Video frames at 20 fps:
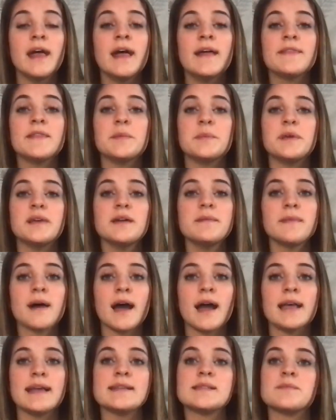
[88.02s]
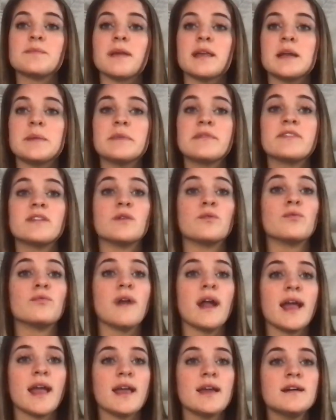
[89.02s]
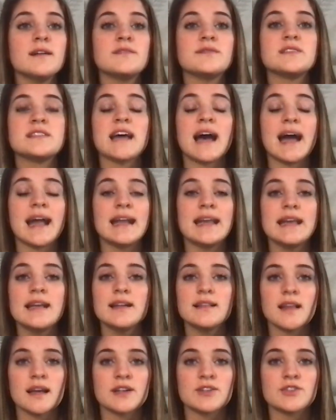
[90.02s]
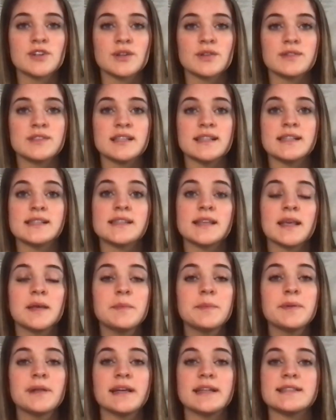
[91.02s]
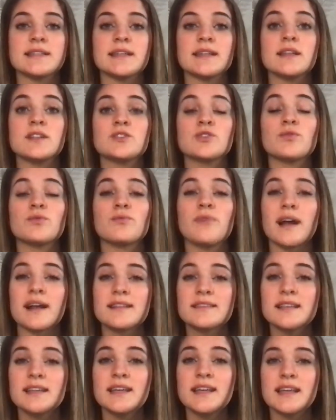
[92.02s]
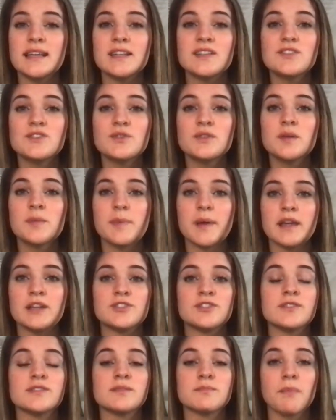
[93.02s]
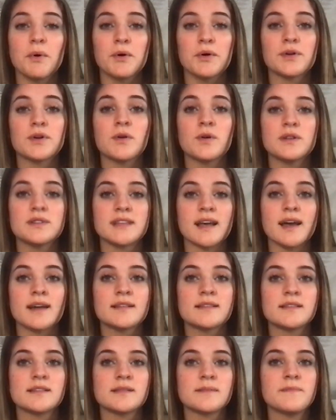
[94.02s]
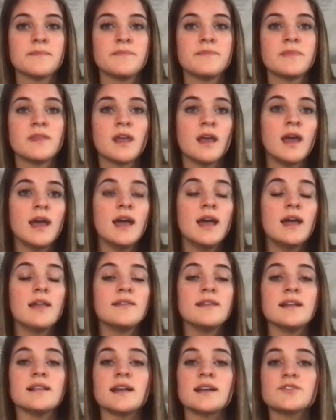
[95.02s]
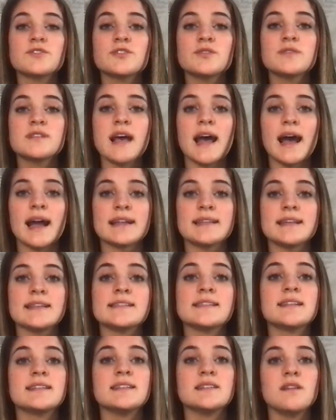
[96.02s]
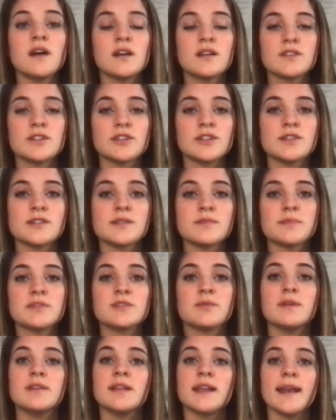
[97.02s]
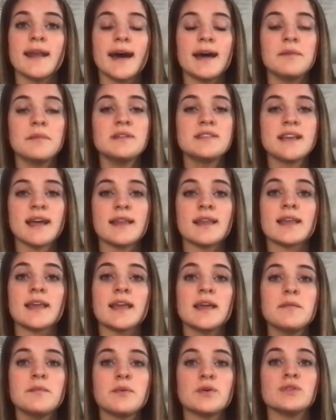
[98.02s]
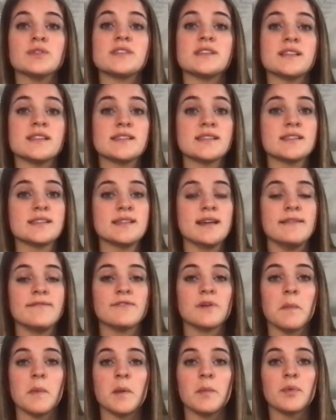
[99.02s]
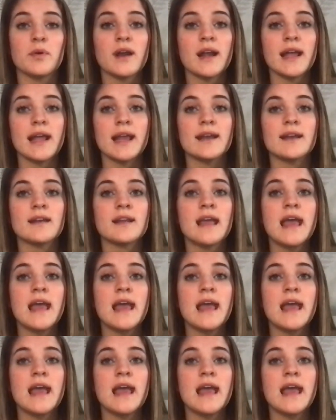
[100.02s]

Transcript: The BMI is made up of an array of tiny electrodes and is implanted directly into the patient's motor cortex. The electrodes act as conductors between the non-metallic impulses sent from the brain